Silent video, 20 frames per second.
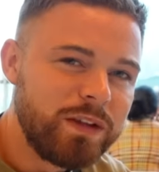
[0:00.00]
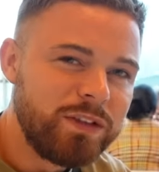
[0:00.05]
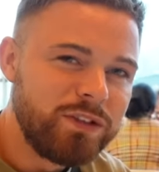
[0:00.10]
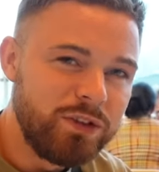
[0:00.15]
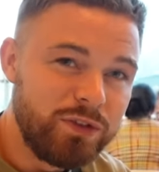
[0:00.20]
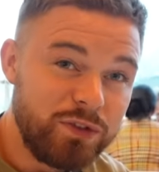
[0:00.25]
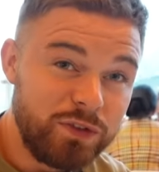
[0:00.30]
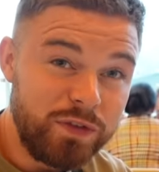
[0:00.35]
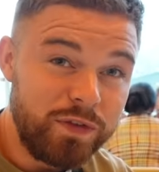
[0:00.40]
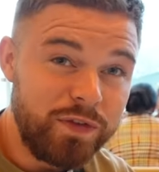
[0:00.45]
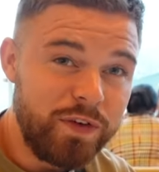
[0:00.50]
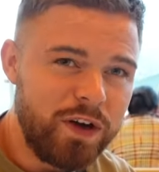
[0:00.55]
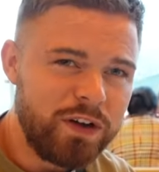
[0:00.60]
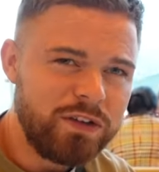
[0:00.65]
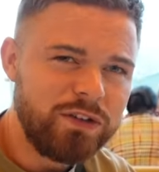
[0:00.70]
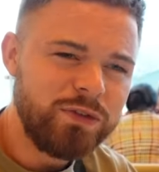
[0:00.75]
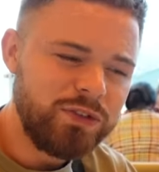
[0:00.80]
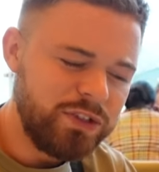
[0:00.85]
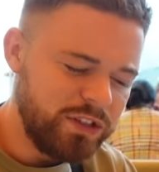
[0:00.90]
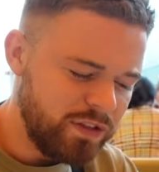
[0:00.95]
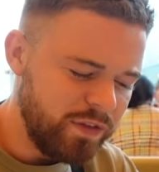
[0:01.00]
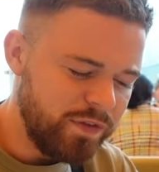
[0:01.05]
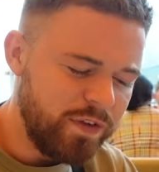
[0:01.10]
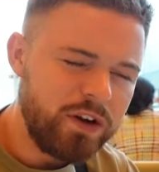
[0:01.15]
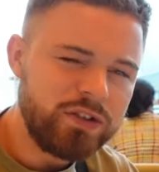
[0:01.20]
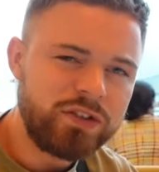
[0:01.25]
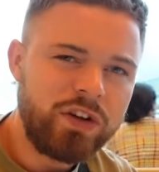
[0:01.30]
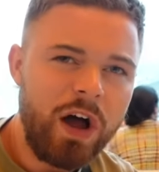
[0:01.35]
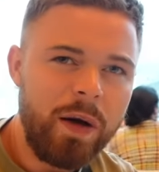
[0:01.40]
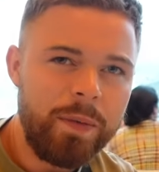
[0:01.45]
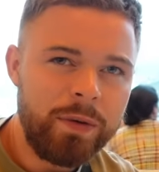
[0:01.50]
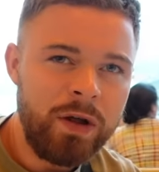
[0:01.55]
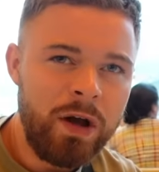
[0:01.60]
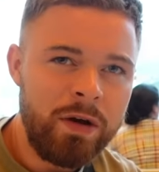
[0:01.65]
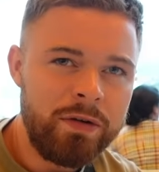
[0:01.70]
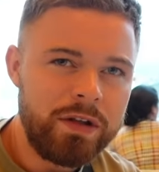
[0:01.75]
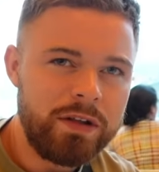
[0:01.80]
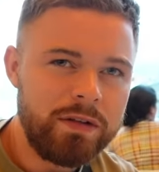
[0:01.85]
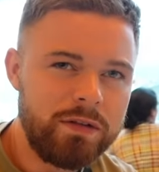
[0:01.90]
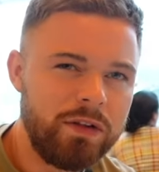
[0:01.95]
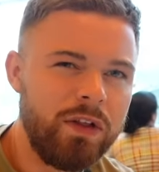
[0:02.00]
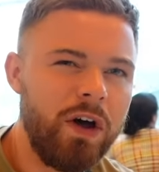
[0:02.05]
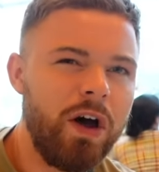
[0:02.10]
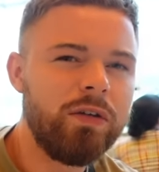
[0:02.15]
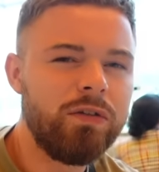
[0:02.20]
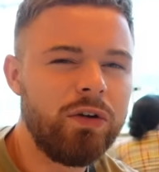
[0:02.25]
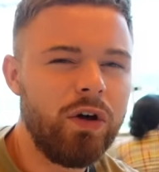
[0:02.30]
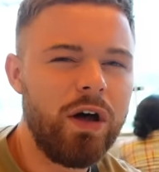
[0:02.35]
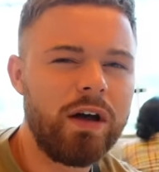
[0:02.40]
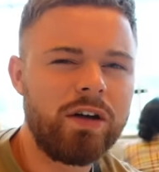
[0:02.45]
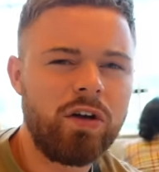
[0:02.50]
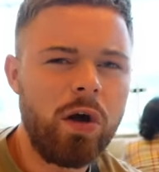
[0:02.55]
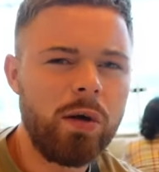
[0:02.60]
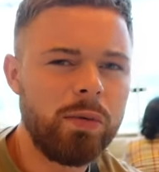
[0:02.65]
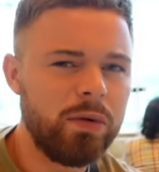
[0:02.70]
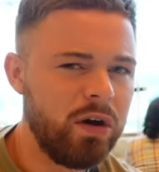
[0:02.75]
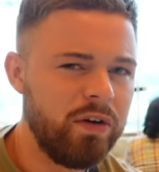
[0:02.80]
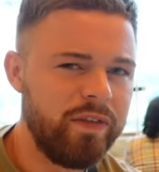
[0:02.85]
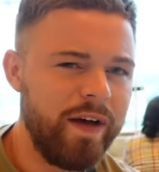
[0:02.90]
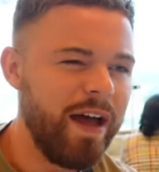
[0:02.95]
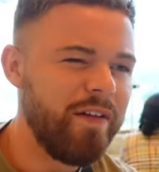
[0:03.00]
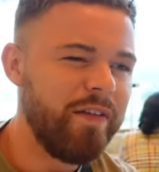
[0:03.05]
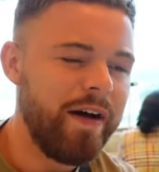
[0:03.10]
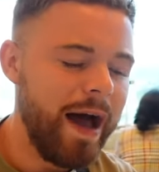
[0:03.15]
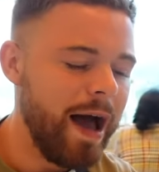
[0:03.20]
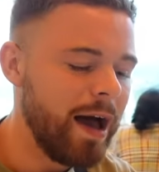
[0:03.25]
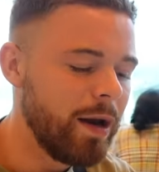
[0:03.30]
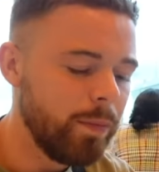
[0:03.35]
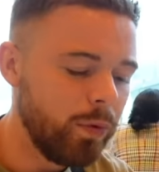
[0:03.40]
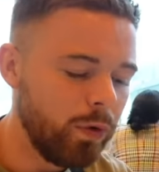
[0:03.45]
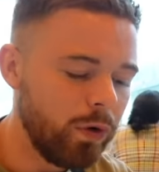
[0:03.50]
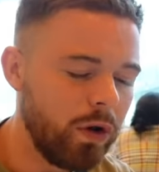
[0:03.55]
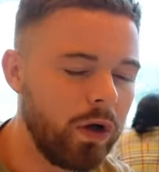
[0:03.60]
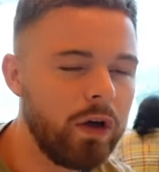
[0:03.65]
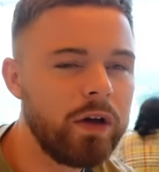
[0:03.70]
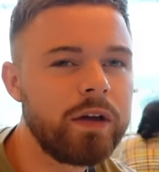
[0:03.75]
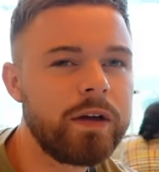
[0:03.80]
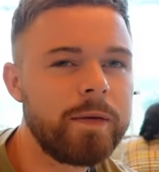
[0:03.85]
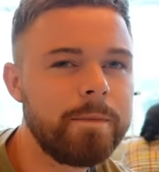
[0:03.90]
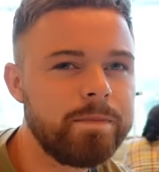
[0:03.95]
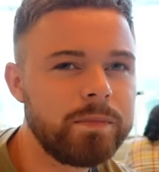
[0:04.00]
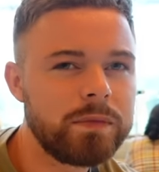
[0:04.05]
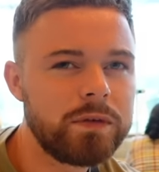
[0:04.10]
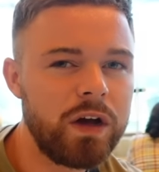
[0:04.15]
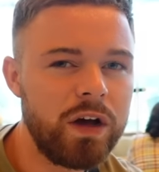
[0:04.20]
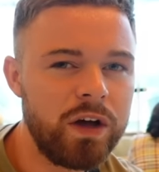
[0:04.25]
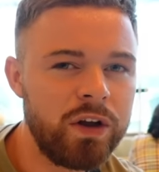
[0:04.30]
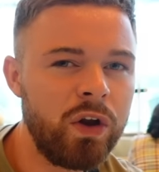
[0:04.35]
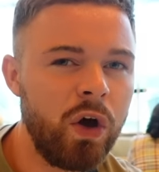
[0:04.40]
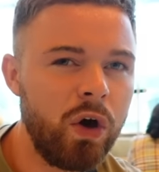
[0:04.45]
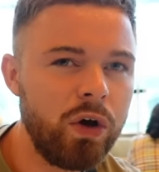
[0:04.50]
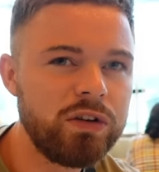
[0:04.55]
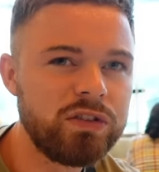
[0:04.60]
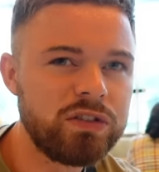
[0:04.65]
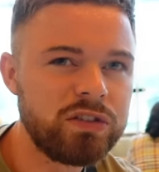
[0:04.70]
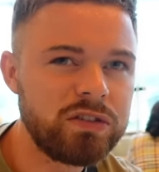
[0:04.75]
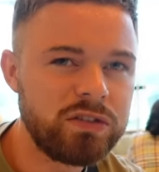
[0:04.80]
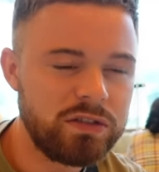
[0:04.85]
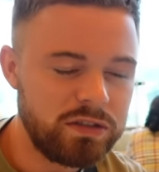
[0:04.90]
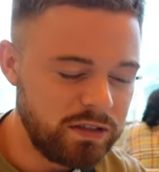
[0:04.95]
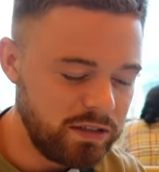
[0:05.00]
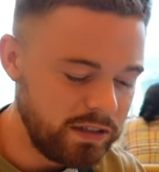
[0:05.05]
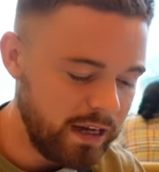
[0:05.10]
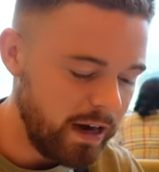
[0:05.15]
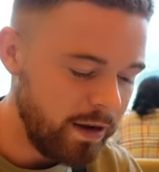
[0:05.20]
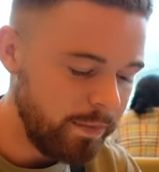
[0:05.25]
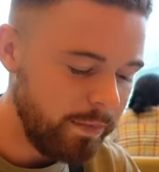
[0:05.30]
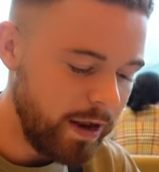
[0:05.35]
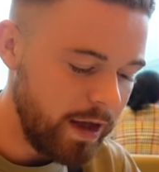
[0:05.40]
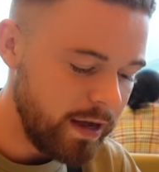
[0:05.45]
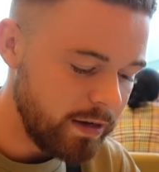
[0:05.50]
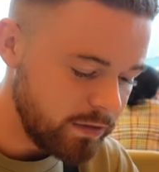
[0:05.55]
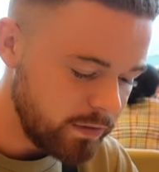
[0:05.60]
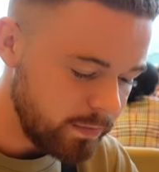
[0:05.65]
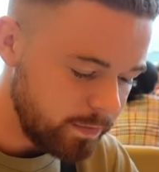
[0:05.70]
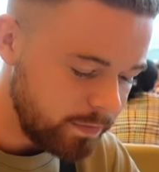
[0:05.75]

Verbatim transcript: So this is the first. Was this the first carbonara? yeah. not the carbonara I've ever had, but like in an Italian restaurant. place.